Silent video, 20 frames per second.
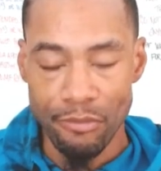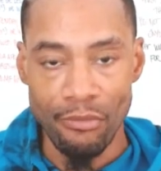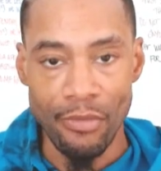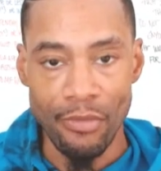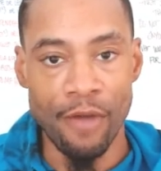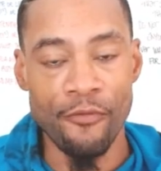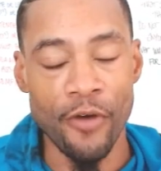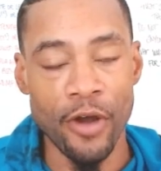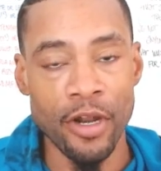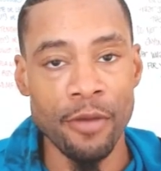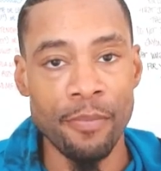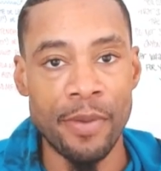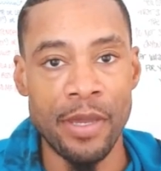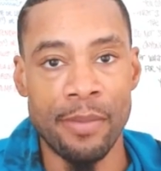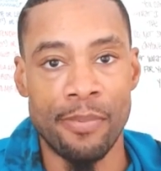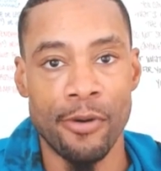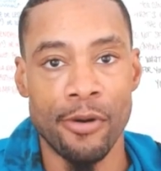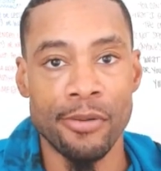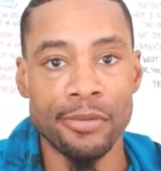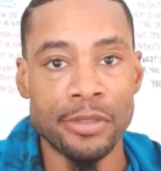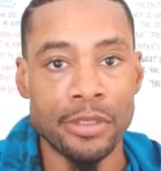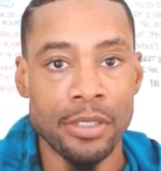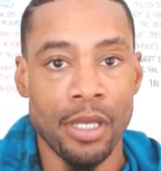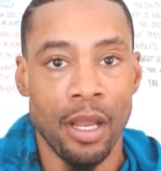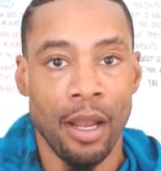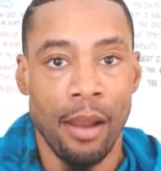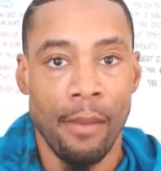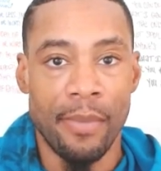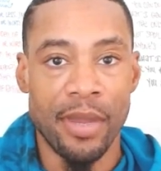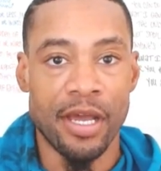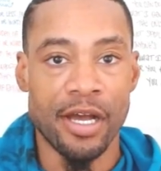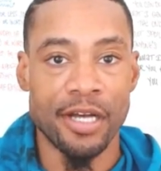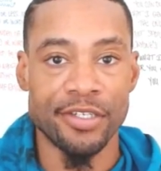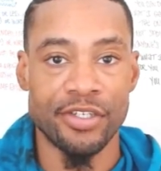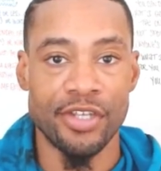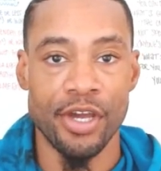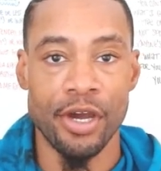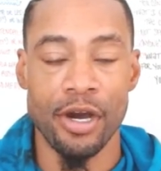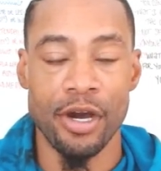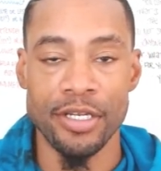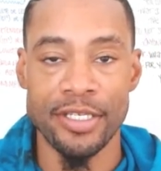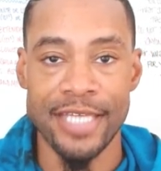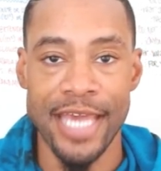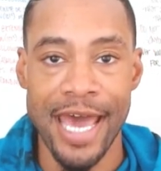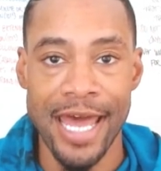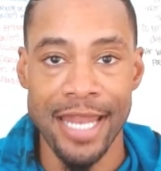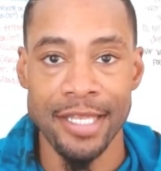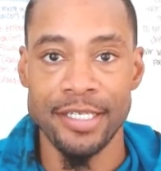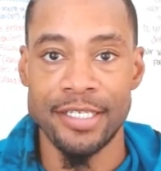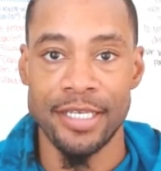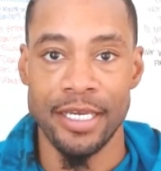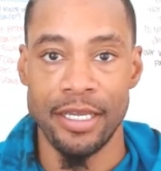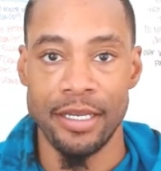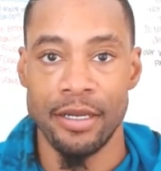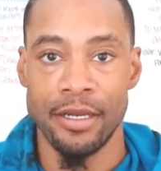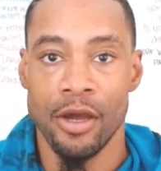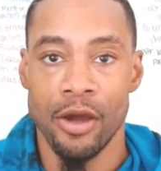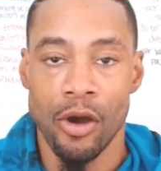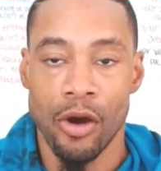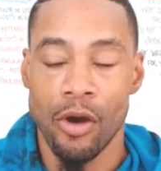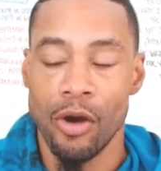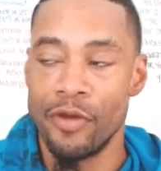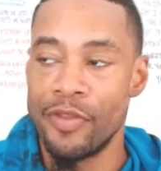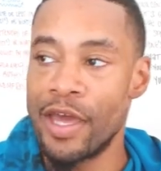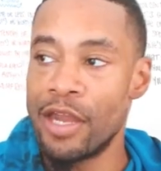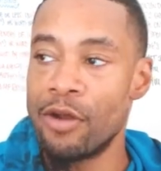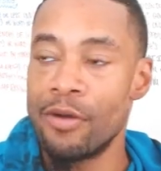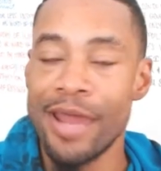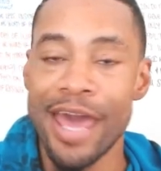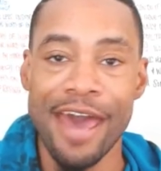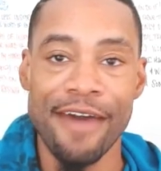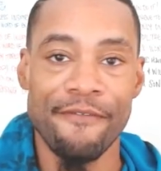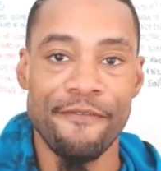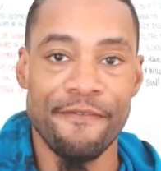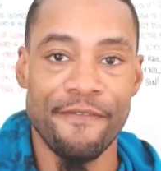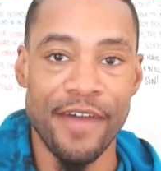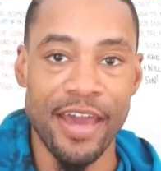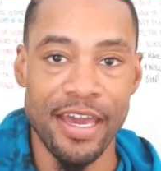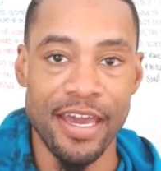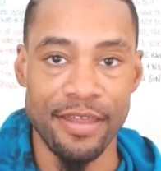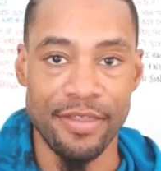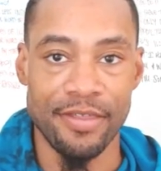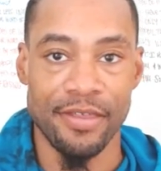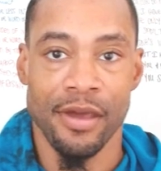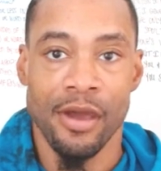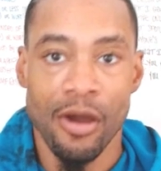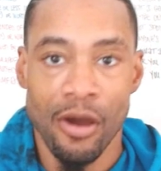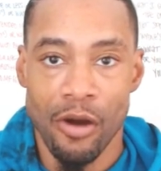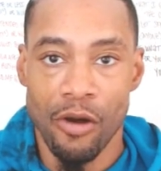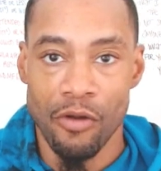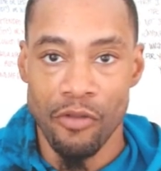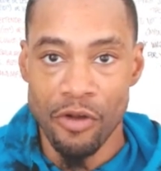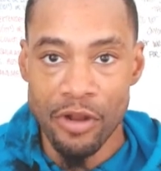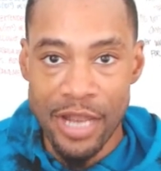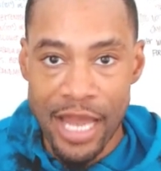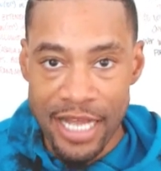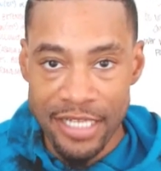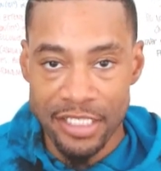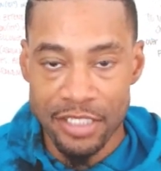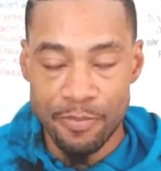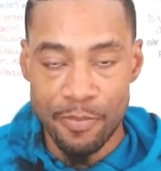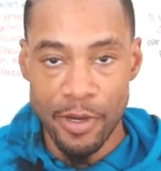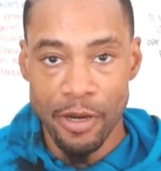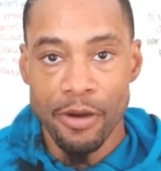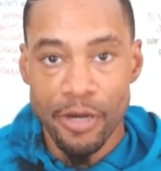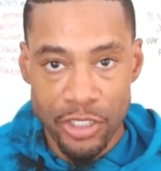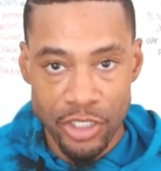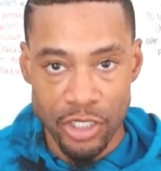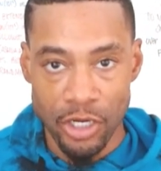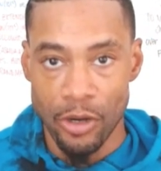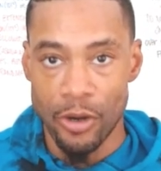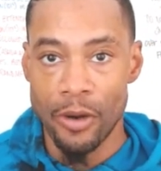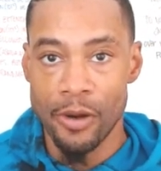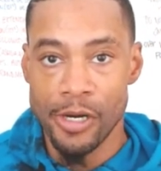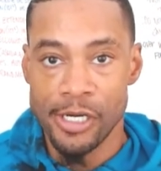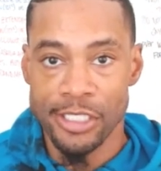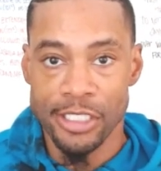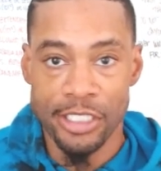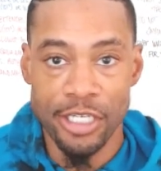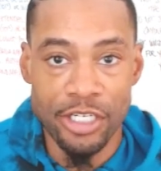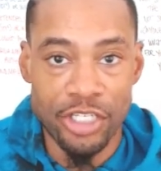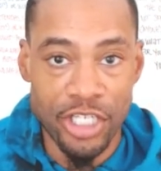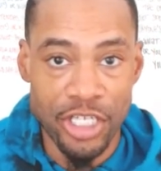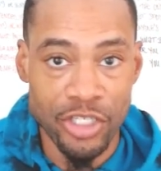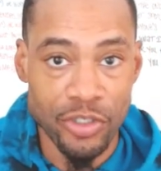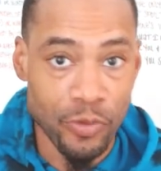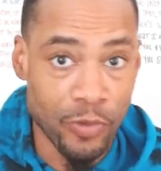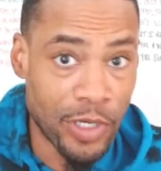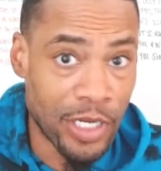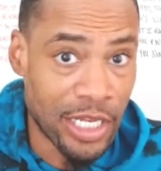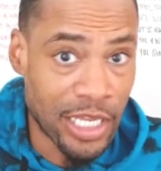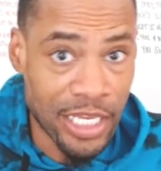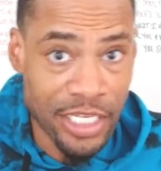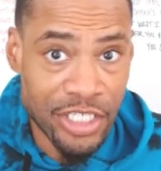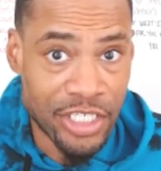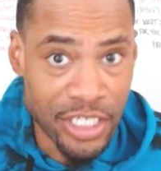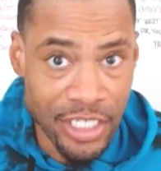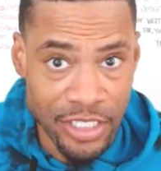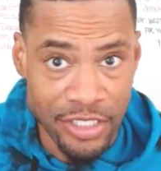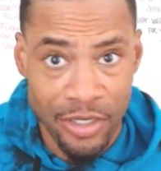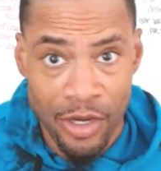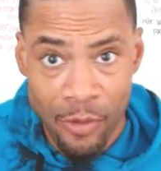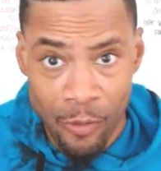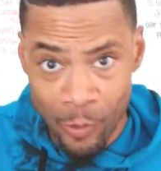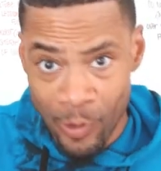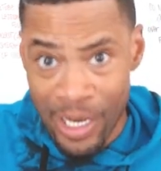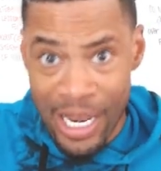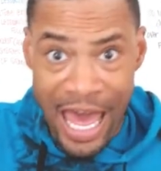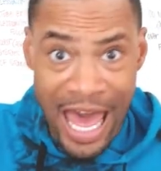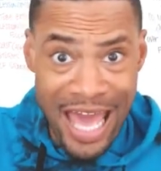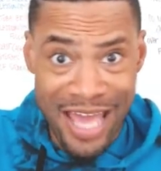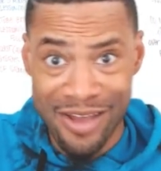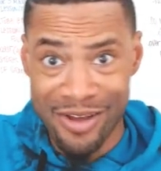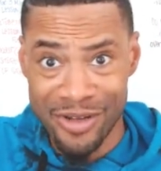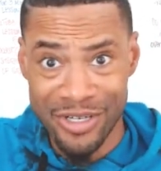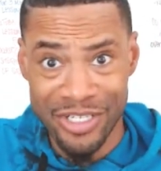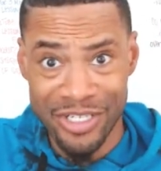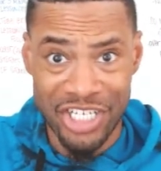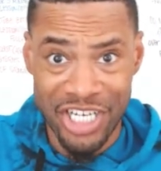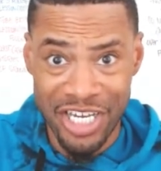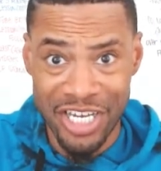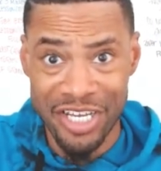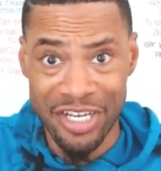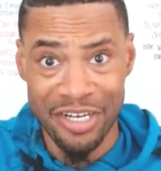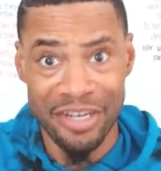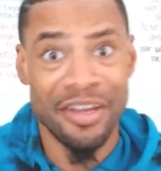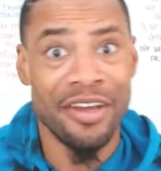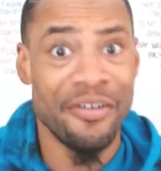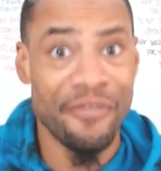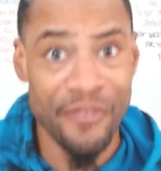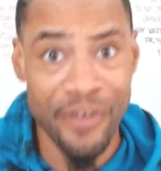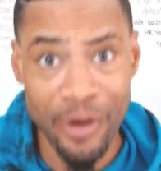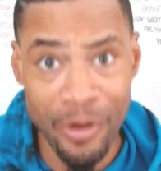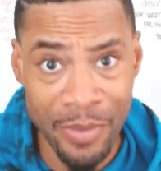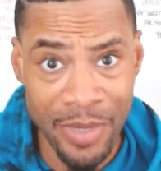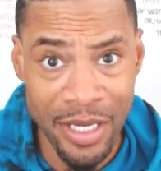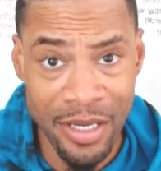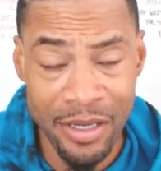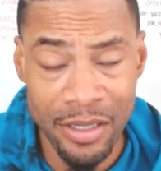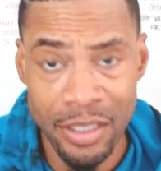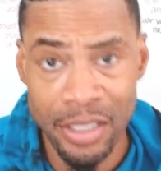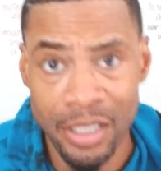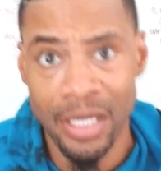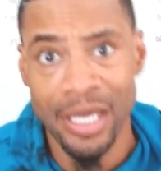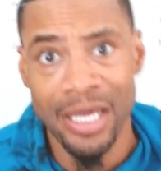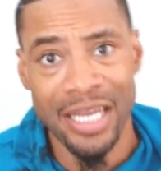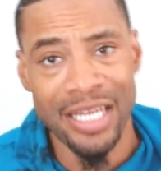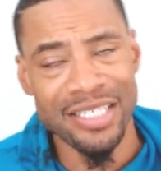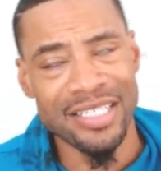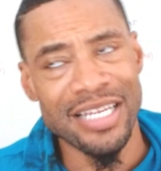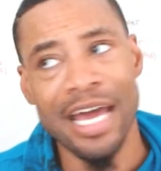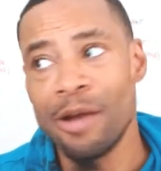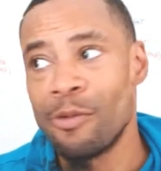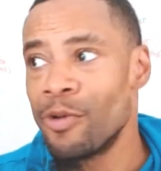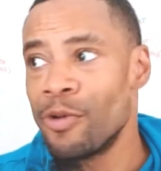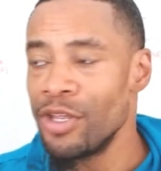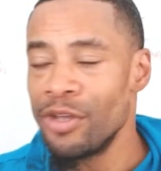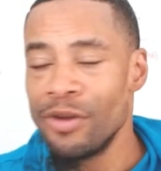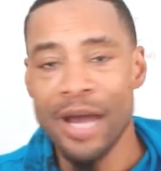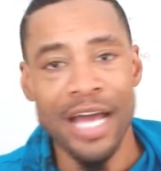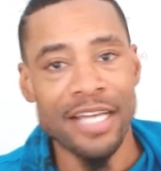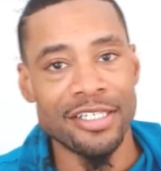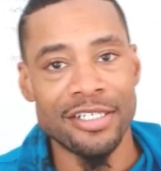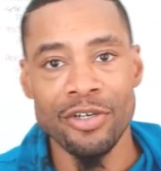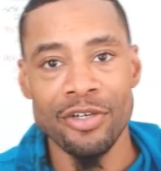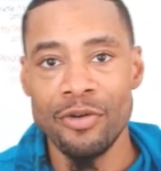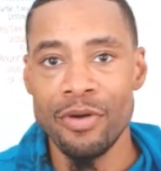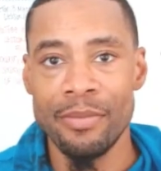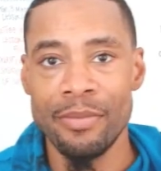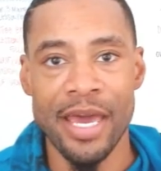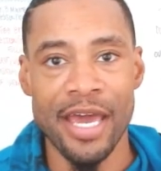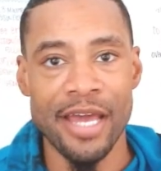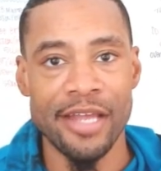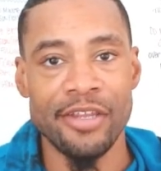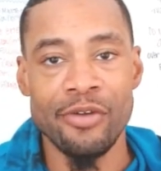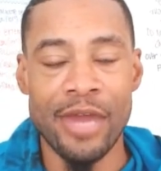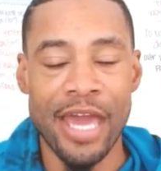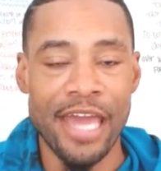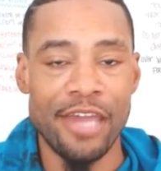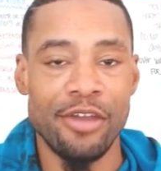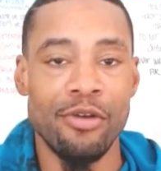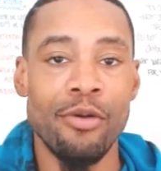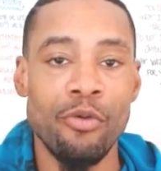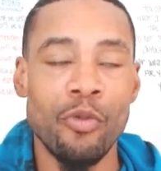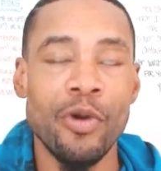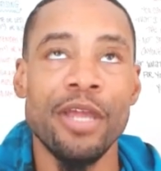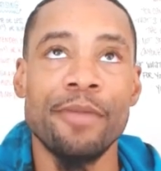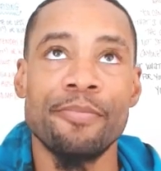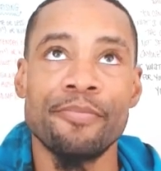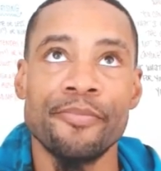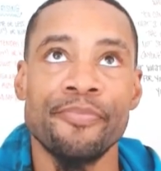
in front of people because they're untalented or they don't have faith or they're not spiritual. They're just religious, rely on gin. Feel me? It's like, what are you guys doing, man? You can't, you, we,